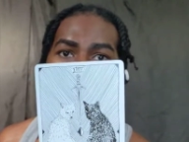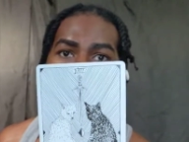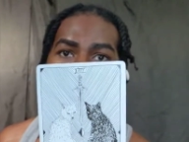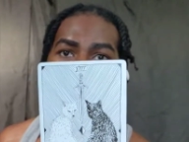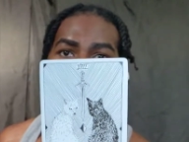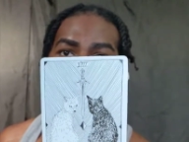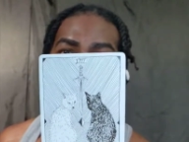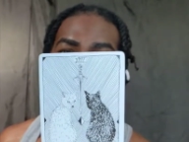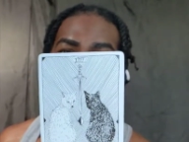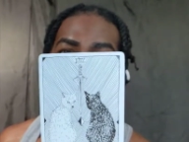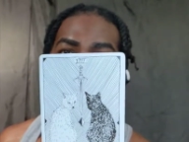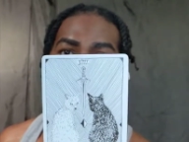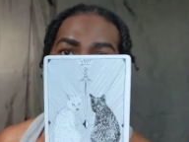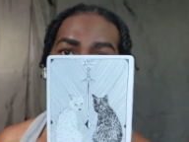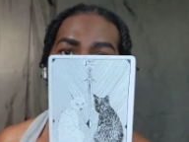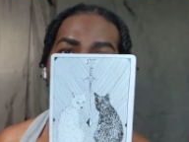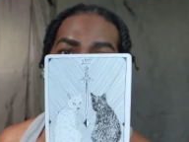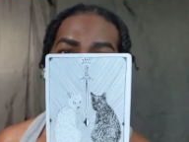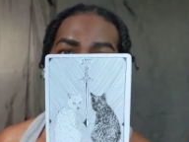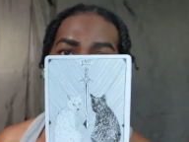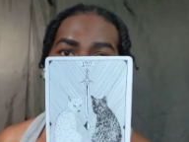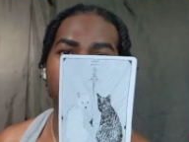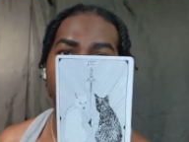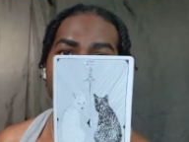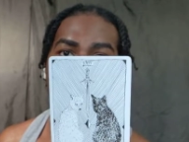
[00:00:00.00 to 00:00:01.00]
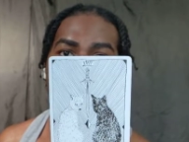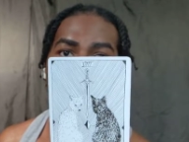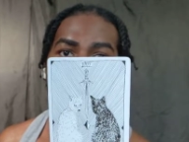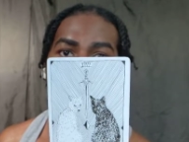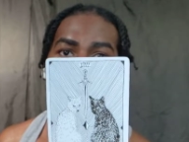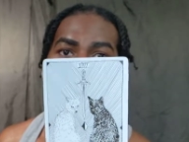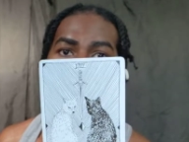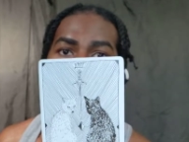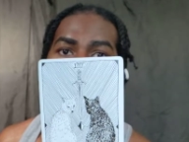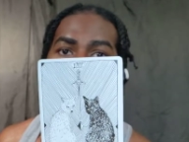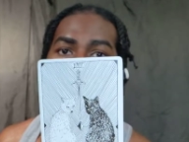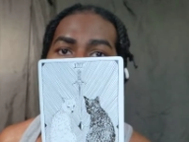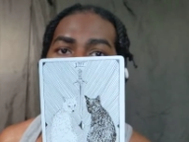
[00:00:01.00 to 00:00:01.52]
if you haven't already
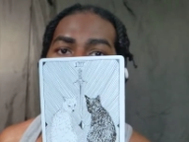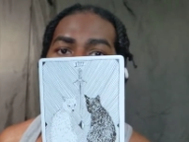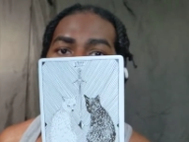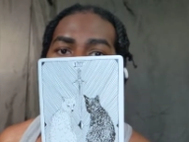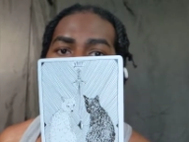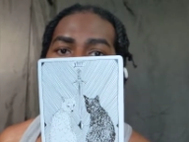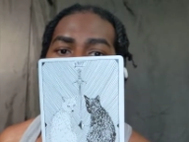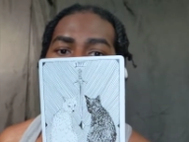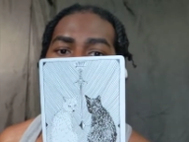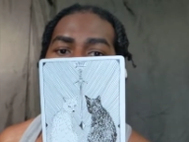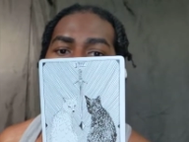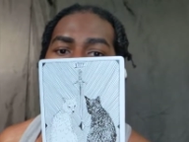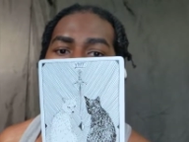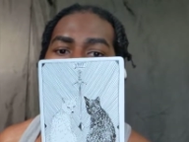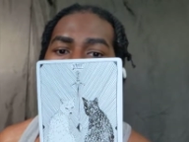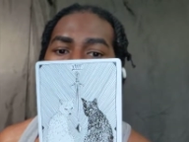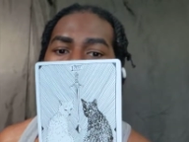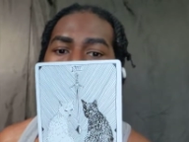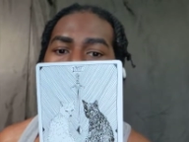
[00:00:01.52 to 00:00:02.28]
um,